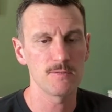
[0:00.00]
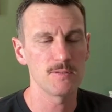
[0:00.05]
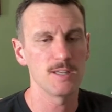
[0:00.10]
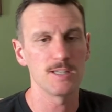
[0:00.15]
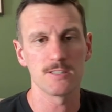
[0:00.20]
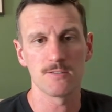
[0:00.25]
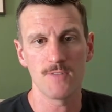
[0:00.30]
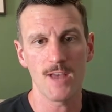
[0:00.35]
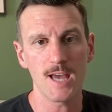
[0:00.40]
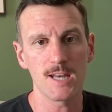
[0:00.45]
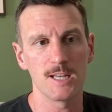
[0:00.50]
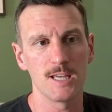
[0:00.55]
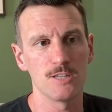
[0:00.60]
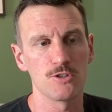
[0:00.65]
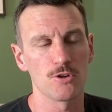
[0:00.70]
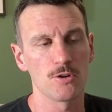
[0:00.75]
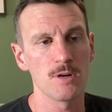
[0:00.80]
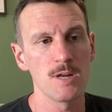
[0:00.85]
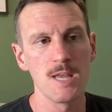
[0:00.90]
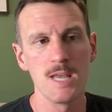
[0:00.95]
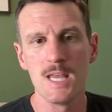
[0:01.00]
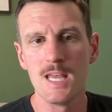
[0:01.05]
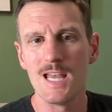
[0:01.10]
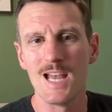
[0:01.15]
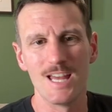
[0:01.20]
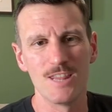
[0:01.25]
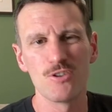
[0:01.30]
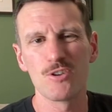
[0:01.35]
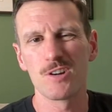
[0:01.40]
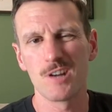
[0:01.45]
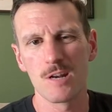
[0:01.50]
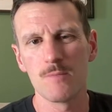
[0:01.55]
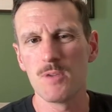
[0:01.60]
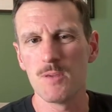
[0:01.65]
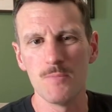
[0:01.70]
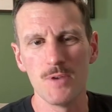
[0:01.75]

things of that nature. And they're going to be